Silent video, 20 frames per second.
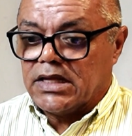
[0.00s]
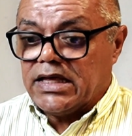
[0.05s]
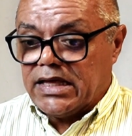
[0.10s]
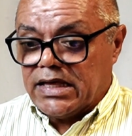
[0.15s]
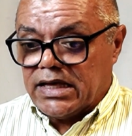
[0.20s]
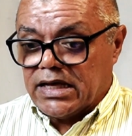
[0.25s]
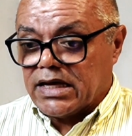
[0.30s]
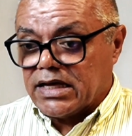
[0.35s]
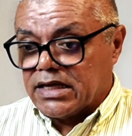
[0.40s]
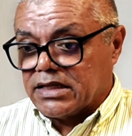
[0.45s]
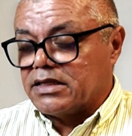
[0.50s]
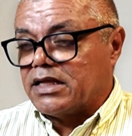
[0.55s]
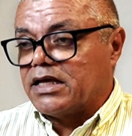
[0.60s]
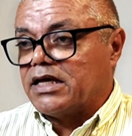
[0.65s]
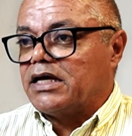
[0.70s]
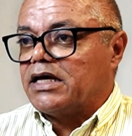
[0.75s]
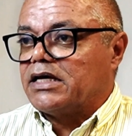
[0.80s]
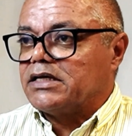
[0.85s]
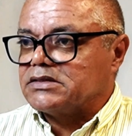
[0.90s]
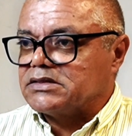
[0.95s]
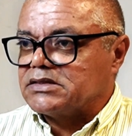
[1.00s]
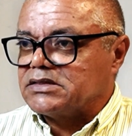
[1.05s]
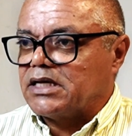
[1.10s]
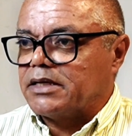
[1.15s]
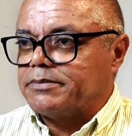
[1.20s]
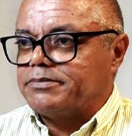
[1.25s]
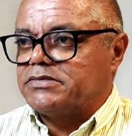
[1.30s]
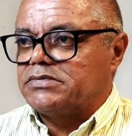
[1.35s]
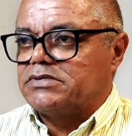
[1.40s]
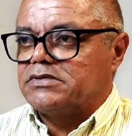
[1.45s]
here and there
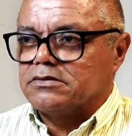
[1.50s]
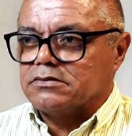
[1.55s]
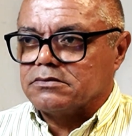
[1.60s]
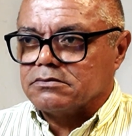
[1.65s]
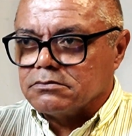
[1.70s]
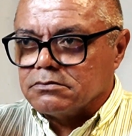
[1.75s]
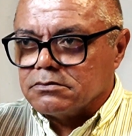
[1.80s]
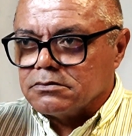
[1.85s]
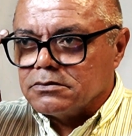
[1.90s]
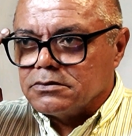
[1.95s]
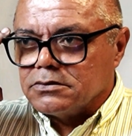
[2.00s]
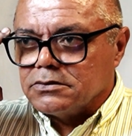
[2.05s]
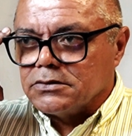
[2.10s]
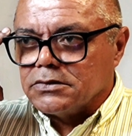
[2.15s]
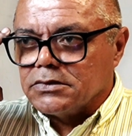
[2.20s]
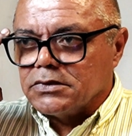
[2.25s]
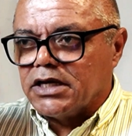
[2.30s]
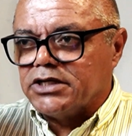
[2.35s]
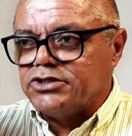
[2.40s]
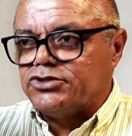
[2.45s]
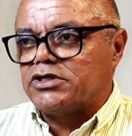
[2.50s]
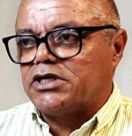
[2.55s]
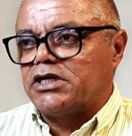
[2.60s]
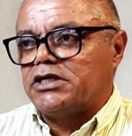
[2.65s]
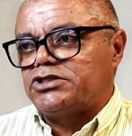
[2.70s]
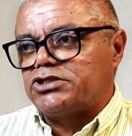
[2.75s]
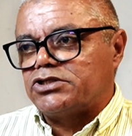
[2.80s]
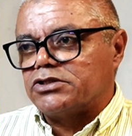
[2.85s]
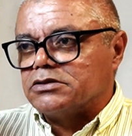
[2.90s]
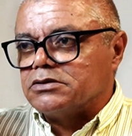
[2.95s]
except
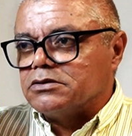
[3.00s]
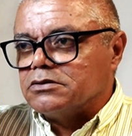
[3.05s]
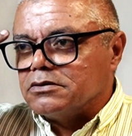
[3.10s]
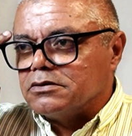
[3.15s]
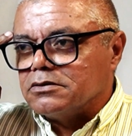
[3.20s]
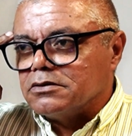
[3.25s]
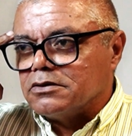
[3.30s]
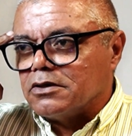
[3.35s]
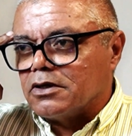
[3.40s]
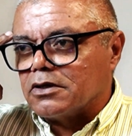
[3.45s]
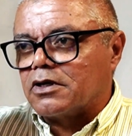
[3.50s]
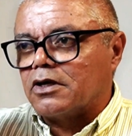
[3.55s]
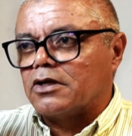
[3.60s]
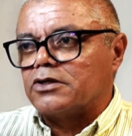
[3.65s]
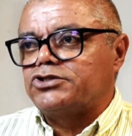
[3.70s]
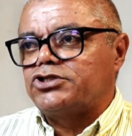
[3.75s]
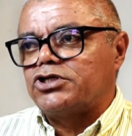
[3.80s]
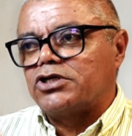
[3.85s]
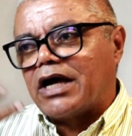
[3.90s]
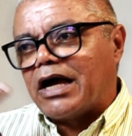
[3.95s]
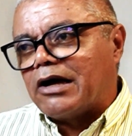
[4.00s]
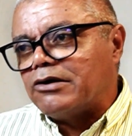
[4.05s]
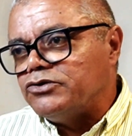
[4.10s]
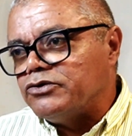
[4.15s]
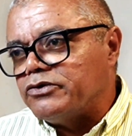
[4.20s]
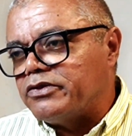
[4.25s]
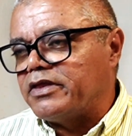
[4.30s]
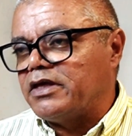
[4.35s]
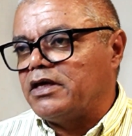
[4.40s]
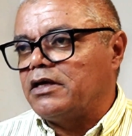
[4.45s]
education, your culture, how you
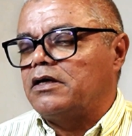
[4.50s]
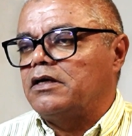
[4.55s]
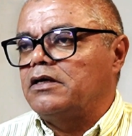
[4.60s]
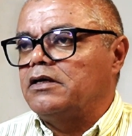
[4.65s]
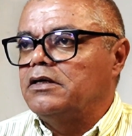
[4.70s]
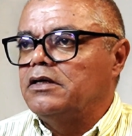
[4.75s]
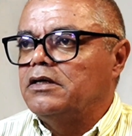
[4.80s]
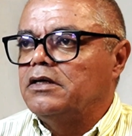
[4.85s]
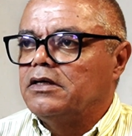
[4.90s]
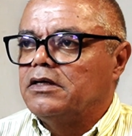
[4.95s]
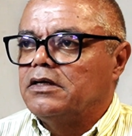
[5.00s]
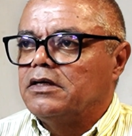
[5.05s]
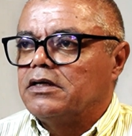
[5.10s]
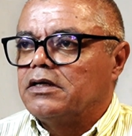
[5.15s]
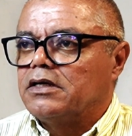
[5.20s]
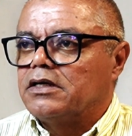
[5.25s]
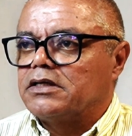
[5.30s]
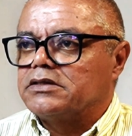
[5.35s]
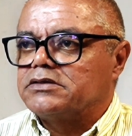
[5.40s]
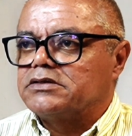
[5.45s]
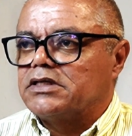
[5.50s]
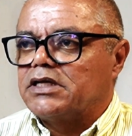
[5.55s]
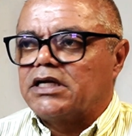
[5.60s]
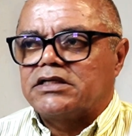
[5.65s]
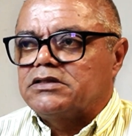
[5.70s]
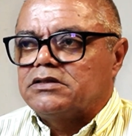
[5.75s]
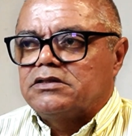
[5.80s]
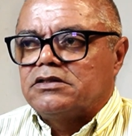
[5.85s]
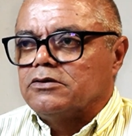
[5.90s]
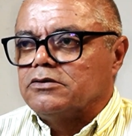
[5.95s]
think.
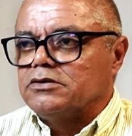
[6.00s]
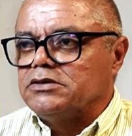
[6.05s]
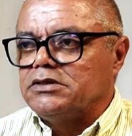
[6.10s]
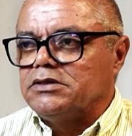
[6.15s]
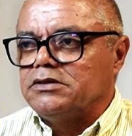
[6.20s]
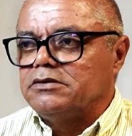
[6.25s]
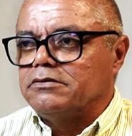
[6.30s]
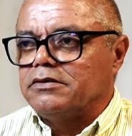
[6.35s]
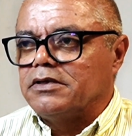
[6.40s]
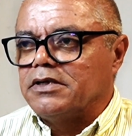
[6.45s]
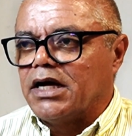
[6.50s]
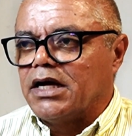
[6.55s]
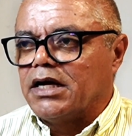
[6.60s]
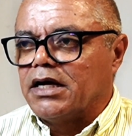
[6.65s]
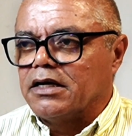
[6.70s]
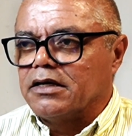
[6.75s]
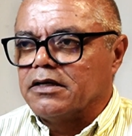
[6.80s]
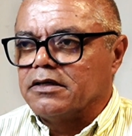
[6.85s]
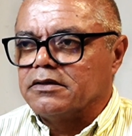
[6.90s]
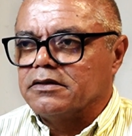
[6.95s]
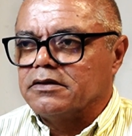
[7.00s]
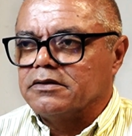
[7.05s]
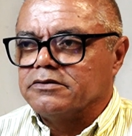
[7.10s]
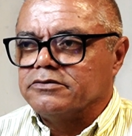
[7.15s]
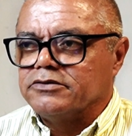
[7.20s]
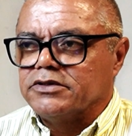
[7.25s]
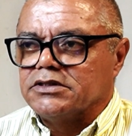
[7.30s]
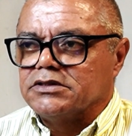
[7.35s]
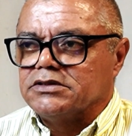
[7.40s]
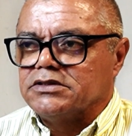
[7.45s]
That's the only
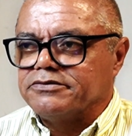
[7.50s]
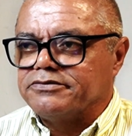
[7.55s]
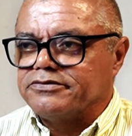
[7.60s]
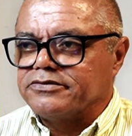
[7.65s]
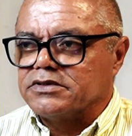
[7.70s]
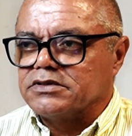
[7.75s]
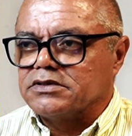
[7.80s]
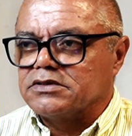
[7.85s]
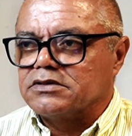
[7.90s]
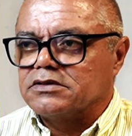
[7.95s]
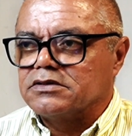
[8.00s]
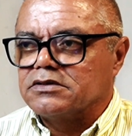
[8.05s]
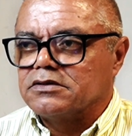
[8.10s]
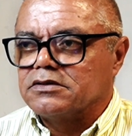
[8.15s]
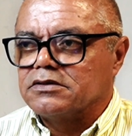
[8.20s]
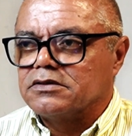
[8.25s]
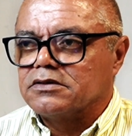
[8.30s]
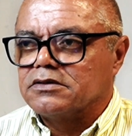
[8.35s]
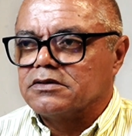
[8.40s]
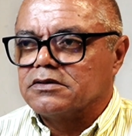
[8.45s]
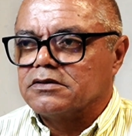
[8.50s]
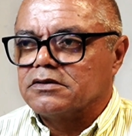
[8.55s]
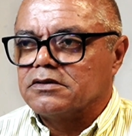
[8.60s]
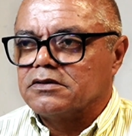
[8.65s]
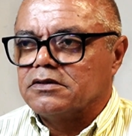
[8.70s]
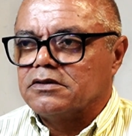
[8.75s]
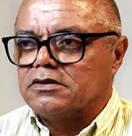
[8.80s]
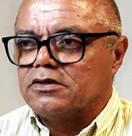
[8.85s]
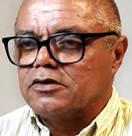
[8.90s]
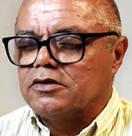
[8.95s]
real difference.
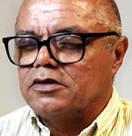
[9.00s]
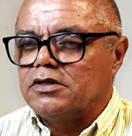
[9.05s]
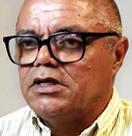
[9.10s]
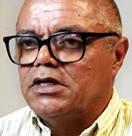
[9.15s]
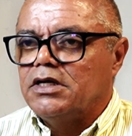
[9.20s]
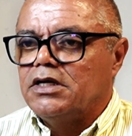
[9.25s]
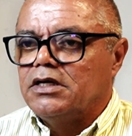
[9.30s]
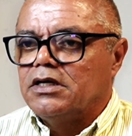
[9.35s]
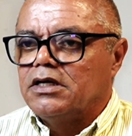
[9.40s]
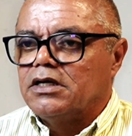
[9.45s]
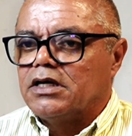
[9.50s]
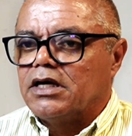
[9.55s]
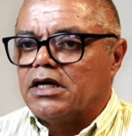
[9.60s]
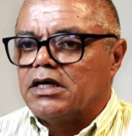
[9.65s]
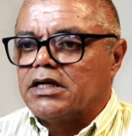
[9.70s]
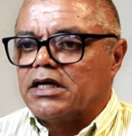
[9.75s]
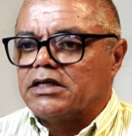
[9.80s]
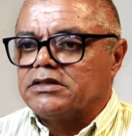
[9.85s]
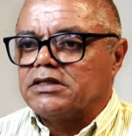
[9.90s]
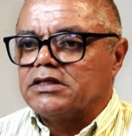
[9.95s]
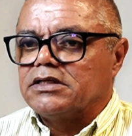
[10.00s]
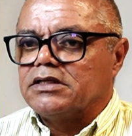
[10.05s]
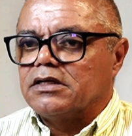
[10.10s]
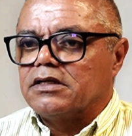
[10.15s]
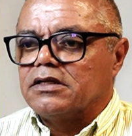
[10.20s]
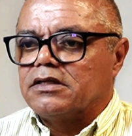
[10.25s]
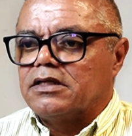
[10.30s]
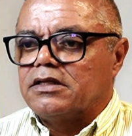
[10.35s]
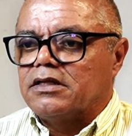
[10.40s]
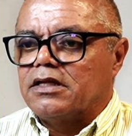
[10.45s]
You know? And I think
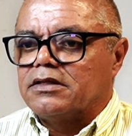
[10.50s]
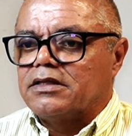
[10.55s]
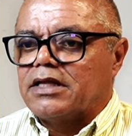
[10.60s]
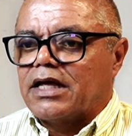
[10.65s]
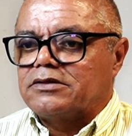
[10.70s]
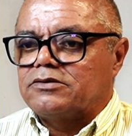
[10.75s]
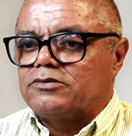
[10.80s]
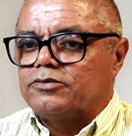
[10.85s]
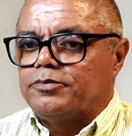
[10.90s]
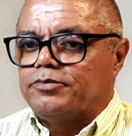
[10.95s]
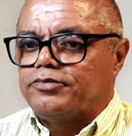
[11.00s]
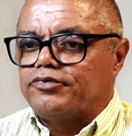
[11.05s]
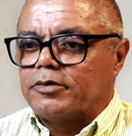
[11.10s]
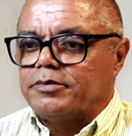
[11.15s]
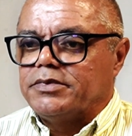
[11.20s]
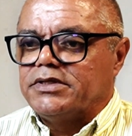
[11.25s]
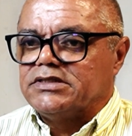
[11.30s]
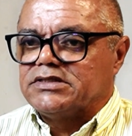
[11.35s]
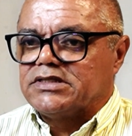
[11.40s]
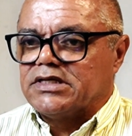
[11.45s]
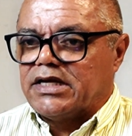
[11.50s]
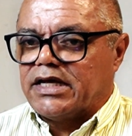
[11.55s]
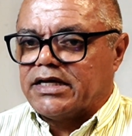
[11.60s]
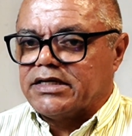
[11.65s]
that probably is a